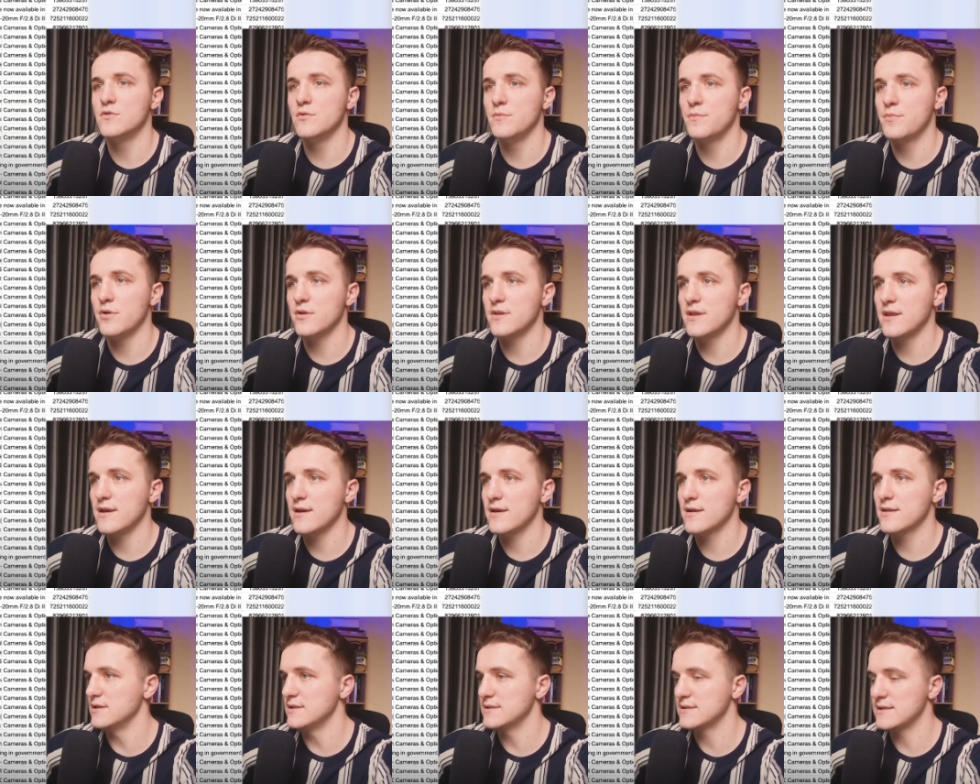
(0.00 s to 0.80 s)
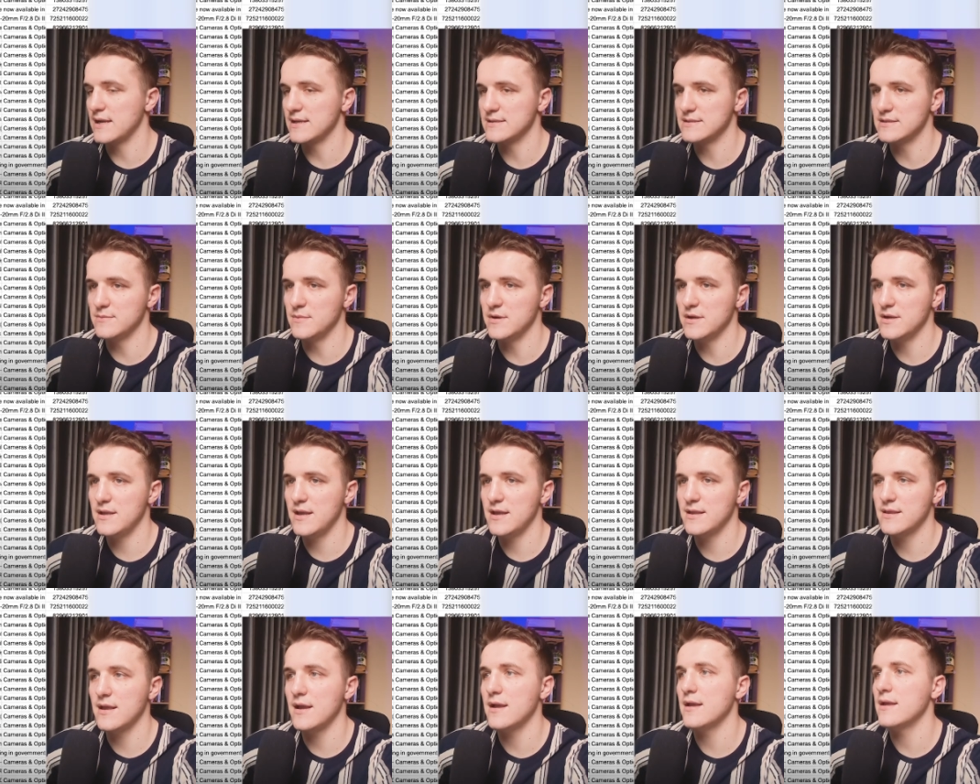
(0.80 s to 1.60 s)
To protect this customer
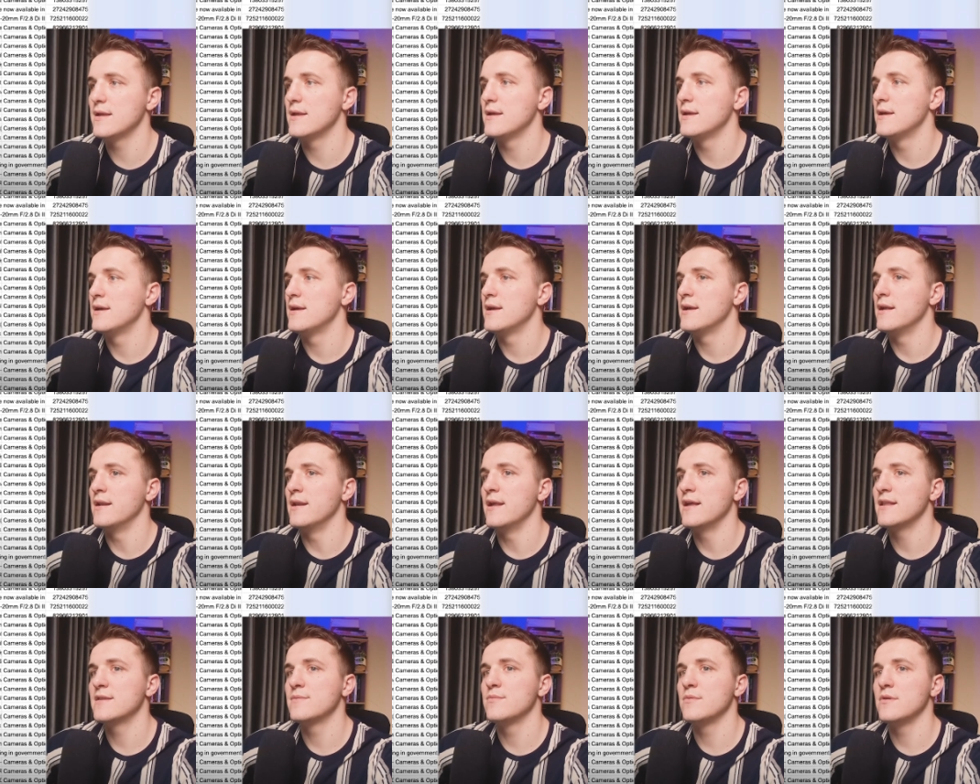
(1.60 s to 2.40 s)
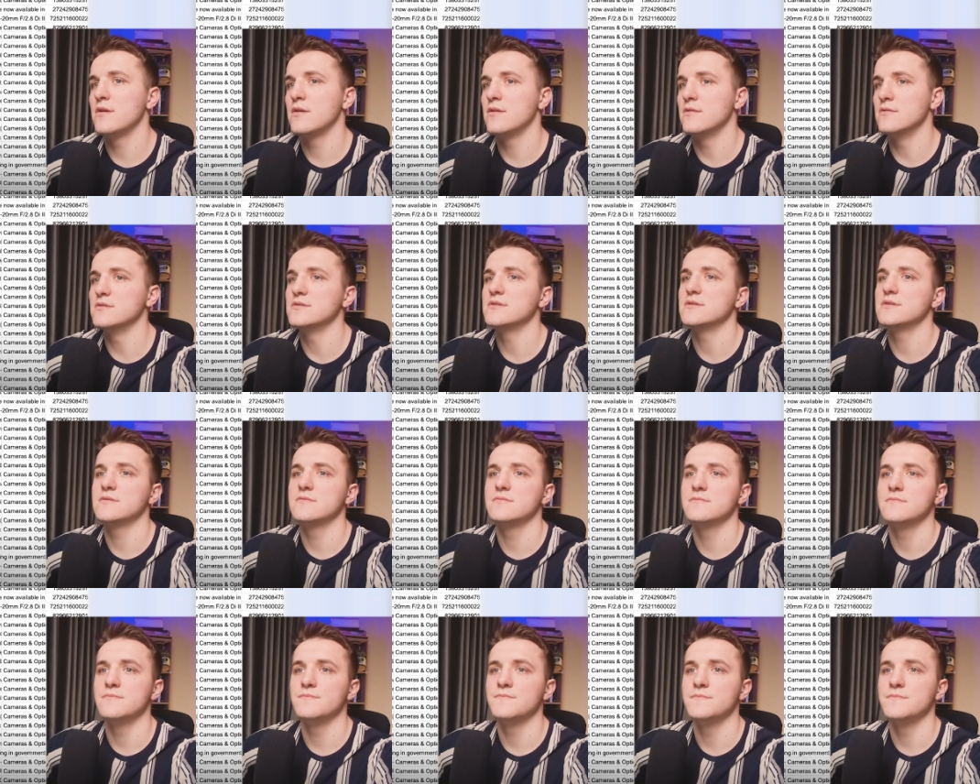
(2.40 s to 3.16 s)
data, let me use